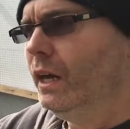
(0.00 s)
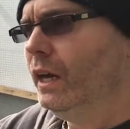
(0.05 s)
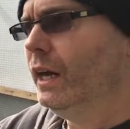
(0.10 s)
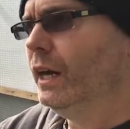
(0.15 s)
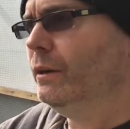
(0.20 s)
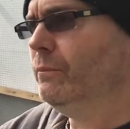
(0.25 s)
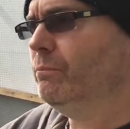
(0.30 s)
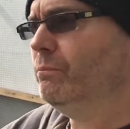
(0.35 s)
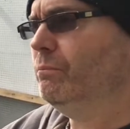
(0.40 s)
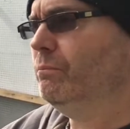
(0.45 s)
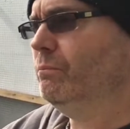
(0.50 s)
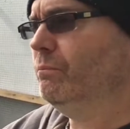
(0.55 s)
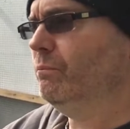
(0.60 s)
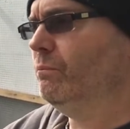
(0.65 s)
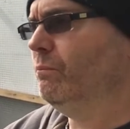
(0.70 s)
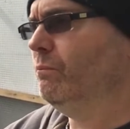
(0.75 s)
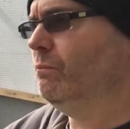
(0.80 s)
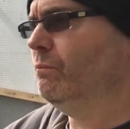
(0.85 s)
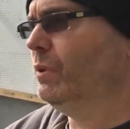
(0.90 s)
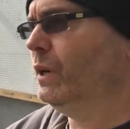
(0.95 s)
Um,
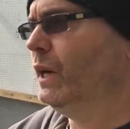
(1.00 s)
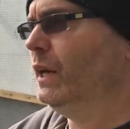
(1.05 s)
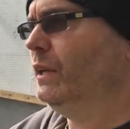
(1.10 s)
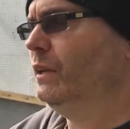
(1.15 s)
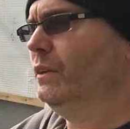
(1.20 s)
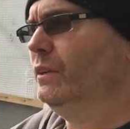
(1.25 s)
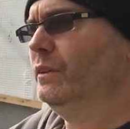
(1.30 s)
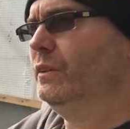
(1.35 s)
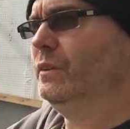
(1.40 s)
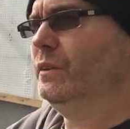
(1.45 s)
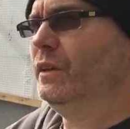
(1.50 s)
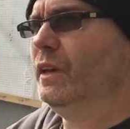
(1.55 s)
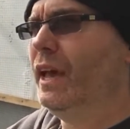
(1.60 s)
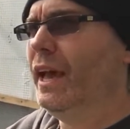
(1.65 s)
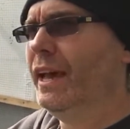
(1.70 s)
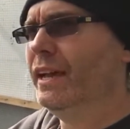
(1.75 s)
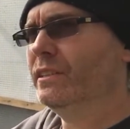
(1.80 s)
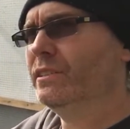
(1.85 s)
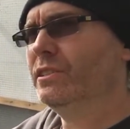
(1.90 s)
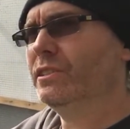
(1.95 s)
but
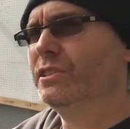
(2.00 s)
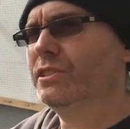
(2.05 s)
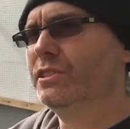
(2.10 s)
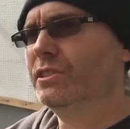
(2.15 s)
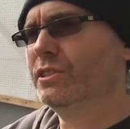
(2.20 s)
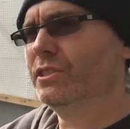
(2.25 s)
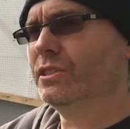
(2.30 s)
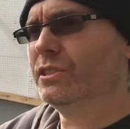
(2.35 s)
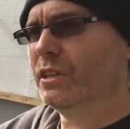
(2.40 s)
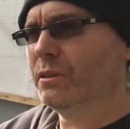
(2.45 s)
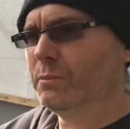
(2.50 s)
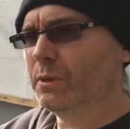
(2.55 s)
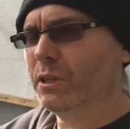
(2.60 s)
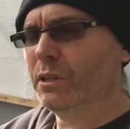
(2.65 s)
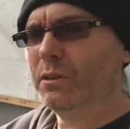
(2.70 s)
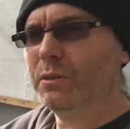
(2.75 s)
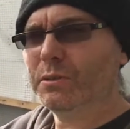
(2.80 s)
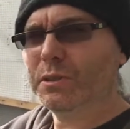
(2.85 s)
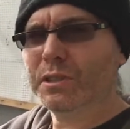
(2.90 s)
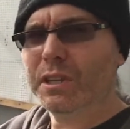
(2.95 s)
as the summer
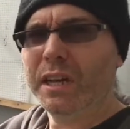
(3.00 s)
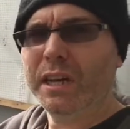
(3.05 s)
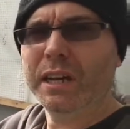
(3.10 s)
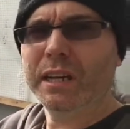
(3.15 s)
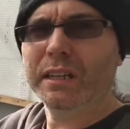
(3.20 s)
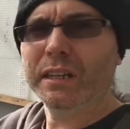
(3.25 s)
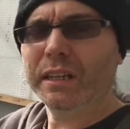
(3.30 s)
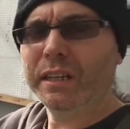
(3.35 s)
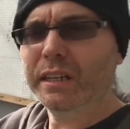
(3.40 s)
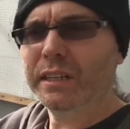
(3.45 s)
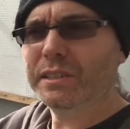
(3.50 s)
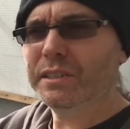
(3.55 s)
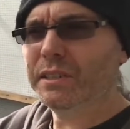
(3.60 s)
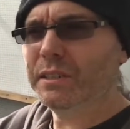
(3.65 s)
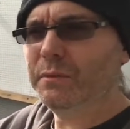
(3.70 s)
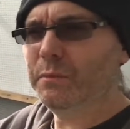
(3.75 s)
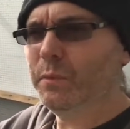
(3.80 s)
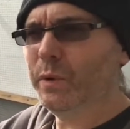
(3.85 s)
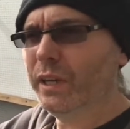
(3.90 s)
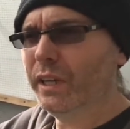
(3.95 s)
goes on, I guess,
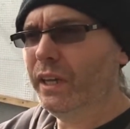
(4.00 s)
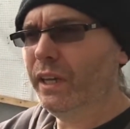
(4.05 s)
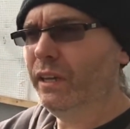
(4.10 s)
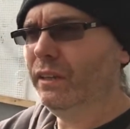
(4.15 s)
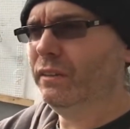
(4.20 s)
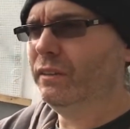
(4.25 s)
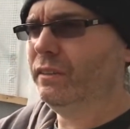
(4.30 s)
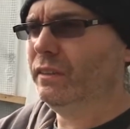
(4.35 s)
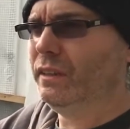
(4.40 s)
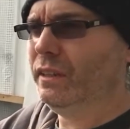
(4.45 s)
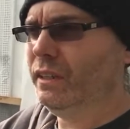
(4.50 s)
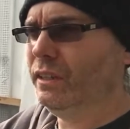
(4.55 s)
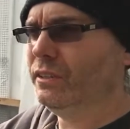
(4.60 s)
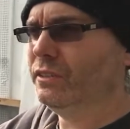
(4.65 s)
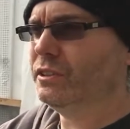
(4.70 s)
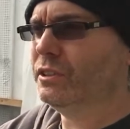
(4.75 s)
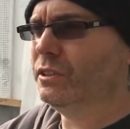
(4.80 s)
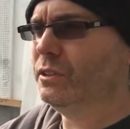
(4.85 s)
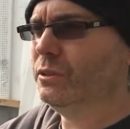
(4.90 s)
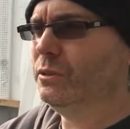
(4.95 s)
and we get
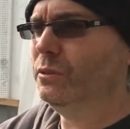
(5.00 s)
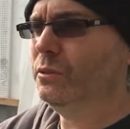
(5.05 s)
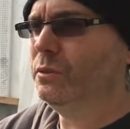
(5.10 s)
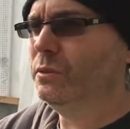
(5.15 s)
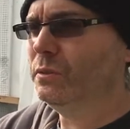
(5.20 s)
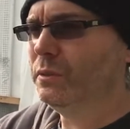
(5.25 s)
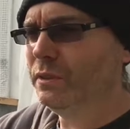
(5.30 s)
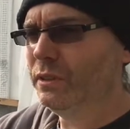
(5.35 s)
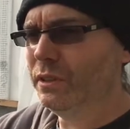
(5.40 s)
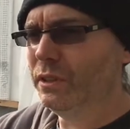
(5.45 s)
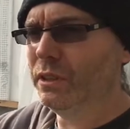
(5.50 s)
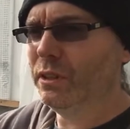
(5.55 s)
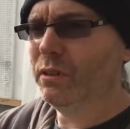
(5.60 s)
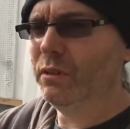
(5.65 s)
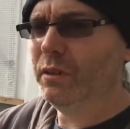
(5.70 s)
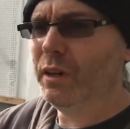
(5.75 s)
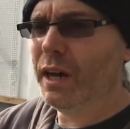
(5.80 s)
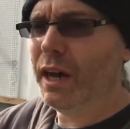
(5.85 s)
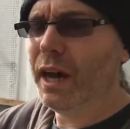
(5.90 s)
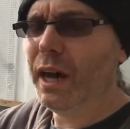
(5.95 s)
into, you
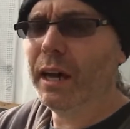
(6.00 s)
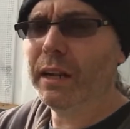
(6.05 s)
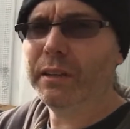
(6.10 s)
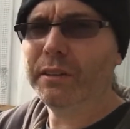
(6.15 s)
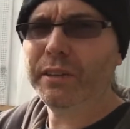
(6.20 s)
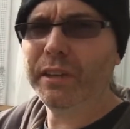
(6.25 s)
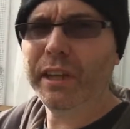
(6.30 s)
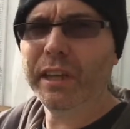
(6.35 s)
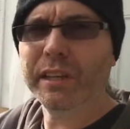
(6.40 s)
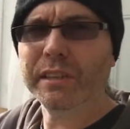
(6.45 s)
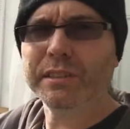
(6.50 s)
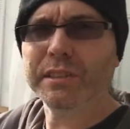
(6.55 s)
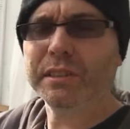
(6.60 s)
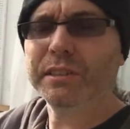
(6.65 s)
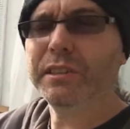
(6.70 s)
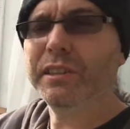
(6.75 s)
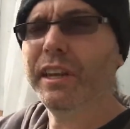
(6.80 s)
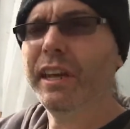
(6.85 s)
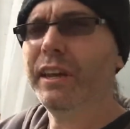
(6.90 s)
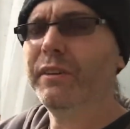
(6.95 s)
know, hotter days,
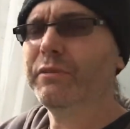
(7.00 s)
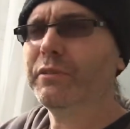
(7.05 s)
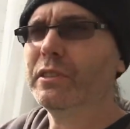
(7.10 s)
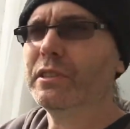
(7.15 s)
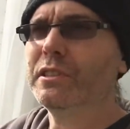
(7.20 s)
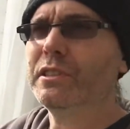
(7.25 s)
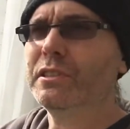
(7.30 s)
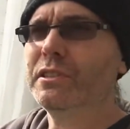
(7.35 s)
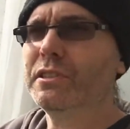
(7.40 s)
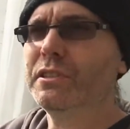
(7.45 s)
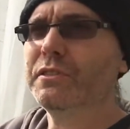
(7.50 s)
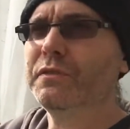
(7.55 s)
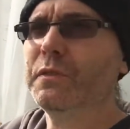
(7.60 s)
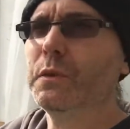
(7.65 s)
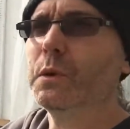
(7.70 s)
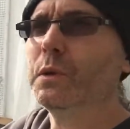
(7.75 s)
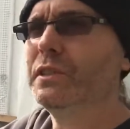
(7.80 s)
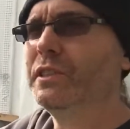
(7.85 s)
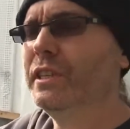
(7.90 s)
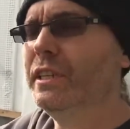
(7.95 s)
like today, for instance, is
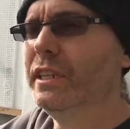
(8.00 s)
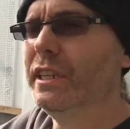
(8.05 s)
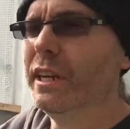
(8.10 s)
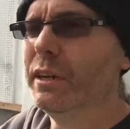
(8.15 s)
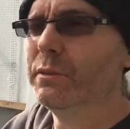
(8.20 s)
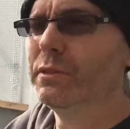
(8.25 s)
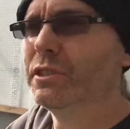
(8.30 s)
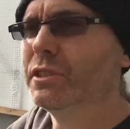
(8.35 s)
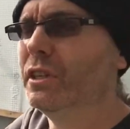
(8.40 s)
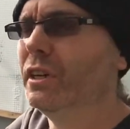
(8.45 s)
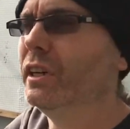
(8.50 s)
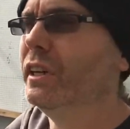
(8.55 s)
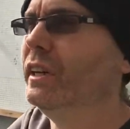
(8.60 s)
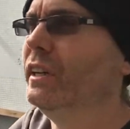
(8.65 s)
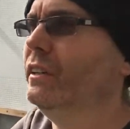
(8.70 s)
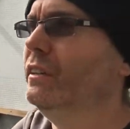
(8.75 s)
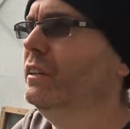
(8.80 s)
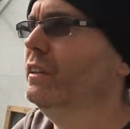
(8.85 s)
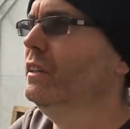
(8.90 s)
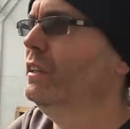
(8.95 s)
14
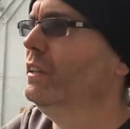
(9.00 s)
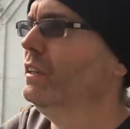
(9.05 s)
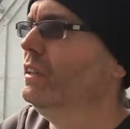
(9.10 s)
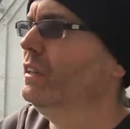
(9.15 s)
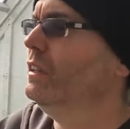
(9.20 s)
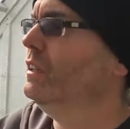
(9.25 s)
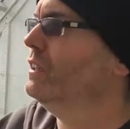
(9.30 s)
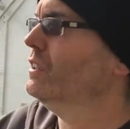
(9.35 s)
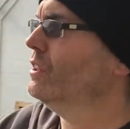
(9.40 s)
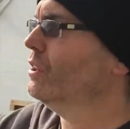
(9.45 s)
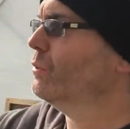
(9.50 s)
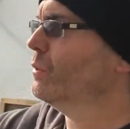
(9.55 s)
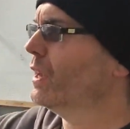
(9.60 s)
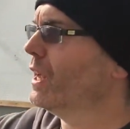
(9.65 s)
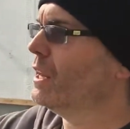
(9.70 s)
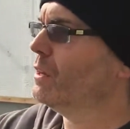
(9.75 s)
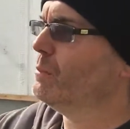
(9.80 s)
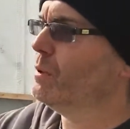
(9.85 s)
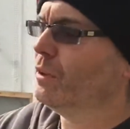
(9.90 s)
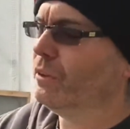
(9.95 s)
outside. You know, we
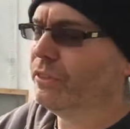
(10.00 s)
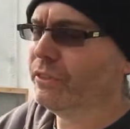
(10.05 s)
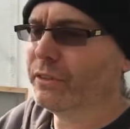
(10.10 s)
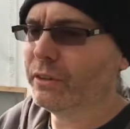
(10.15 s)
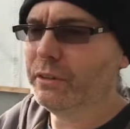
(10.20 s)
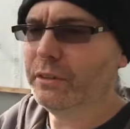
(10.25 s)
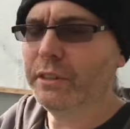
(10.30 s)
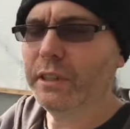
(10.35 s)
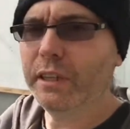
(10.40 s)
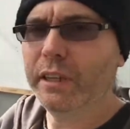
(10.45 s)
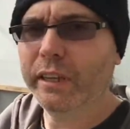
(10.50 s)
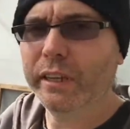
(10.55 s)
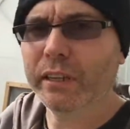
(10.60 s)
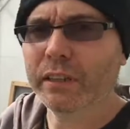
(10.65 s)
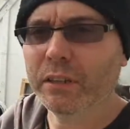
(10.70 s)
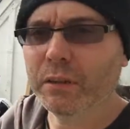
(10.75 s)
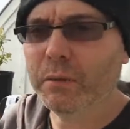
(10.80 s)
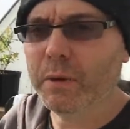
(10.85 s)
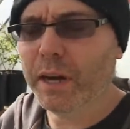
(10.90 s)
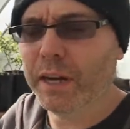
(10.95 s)
got about 13
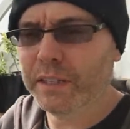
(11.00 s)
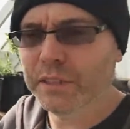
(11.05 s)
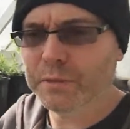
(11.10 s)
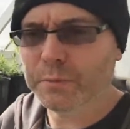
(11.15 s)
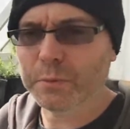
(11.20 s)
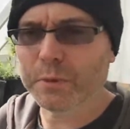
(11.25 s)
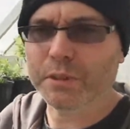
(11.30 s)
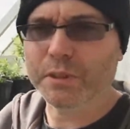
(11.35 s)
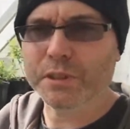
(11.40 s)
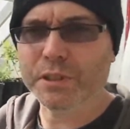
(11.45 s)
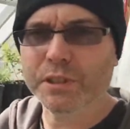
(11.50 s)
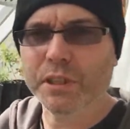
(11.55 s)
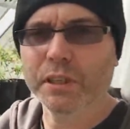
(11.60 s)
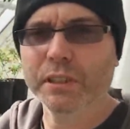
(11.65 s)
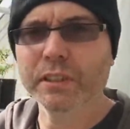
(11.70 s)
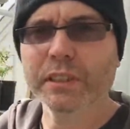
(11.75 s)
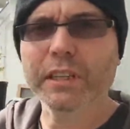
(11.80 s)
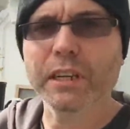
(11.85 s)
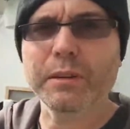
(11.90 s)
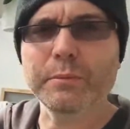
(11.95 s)
kilowatts worth of
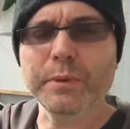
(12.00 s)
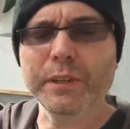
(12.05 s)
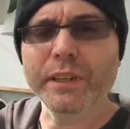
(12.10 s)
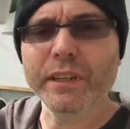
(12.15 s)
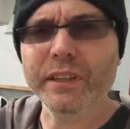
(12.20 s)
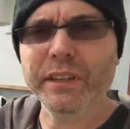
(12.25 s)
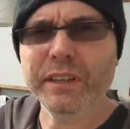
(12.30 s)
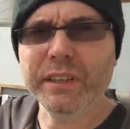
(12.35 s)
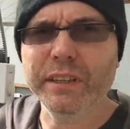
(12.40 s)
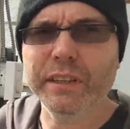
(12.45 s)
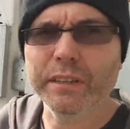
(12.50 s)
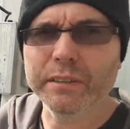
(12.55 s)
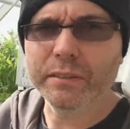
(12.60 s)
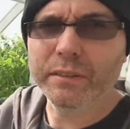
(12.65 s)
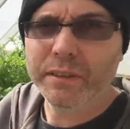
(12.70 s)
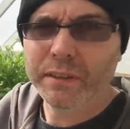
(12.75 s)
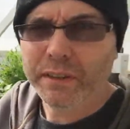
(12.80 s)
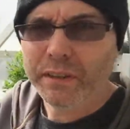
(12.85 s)
sun coming in here.